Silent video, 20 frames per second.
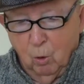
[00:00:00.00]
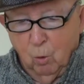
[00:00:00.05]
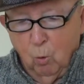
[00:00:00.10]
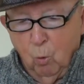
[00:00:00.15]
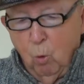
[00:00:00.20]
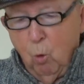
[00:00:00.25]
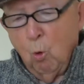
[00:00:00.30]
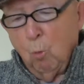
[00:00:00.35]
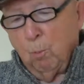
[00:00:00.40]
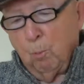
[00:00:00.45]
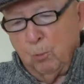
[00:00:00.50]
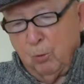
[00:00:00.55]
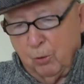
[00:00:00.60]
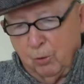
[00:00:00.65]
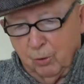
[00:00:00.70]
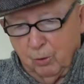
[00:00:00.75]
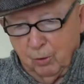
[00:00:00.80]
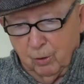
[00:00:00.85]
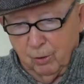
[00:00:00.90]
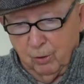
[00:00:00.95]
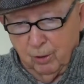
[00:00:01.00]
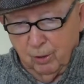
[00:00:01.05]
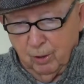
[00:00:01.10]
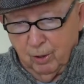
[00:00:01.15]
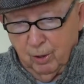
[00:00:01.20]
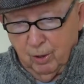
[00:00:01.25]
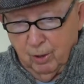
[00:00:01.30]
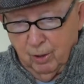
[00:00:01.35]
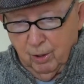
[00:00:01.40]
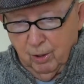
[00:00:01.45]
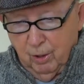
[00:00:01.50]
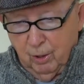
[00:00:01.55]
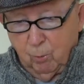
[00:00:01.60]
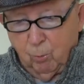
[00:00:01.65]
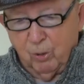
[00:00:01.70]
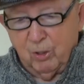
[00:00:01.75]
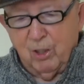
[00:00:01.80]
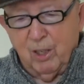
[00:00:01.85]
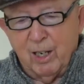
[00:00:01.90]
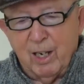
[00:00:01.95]
"Whoops!
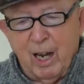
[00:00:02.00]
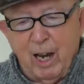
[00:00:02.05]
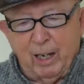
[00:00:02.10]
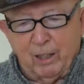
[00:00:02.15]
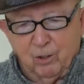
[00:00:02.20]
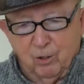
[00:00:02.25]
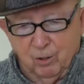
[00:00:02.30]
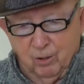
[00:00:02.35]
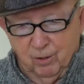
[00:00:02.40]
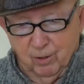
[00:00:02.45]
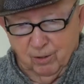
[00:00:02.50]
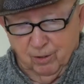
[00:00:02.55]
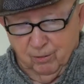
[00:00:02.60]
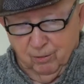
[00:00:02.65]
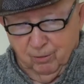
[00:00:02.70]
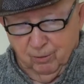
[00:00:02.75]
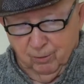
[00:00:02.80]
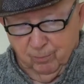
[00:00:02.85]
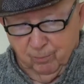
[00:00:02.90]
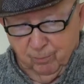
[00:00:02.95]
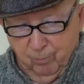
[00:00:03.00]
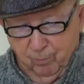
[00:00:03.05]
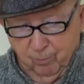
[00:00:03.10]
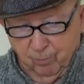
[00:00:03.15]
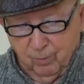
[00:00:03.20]
It was an accident."